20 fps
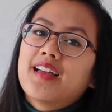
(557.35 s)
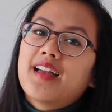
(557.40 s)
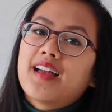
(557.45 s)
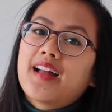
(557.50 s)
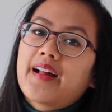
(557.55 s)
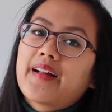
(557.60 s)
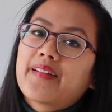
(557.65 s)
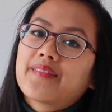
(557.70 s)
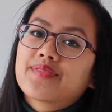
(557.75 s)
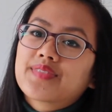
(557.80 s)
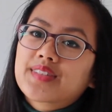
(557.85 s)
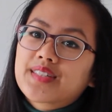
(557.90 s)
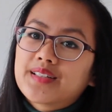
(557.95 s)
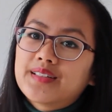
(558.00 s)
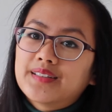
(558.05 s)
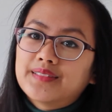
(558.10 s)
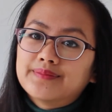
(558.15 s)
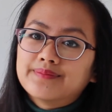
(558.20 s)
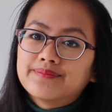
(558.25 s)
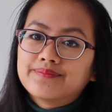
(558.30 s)
And
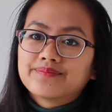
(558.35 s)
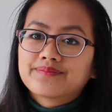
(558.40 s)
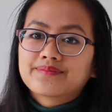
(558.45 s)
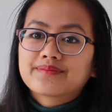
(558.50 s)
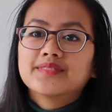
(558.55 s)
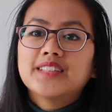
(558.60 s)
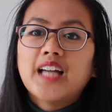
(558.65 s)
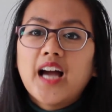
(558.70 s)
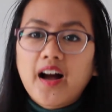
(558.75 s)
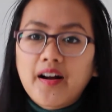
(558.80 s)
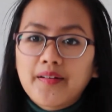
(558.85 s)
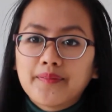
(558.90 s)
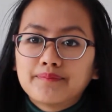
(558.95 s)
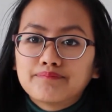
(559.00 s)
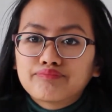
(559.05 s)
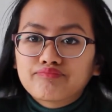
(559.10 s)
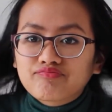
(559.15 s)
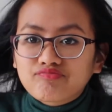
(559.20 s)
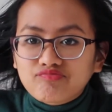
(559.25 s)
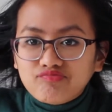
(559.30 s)
yeah,
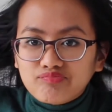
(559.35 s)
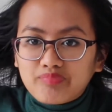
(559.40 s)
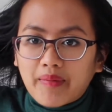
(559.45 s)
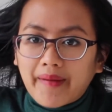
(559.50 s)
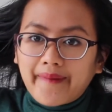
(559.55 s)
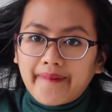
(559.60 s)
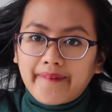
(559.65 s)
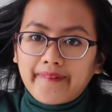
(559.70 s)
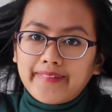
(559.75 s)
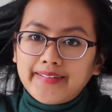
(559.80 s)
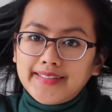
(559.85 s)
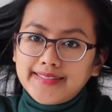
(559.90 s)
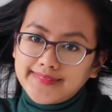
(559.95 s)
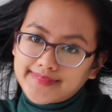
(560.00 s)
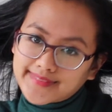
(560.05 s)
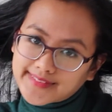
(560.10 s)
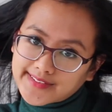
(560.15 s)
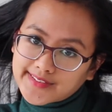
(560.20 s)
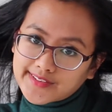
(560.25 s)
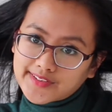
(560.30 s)
my hair is
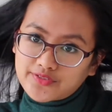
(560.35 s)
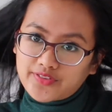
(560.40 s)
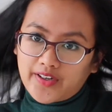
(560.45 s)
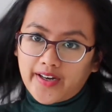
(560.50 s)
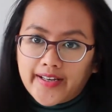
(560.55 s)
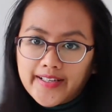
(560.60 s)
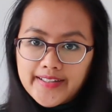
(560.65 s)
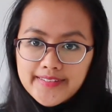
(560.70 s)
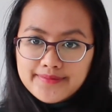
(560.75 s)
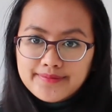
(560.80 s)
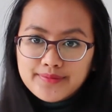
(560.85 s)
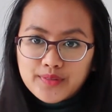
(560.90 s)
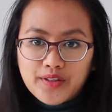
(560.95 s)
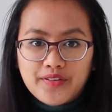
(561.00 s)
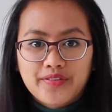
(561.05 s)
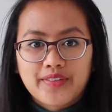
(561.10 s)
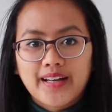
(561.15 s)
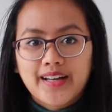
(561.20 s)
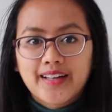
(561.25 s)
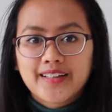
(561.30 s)
fine
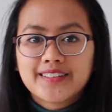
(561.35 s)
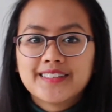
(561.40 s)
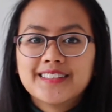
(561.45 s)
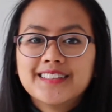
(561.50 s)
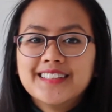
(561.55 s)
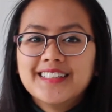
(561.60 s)
with that.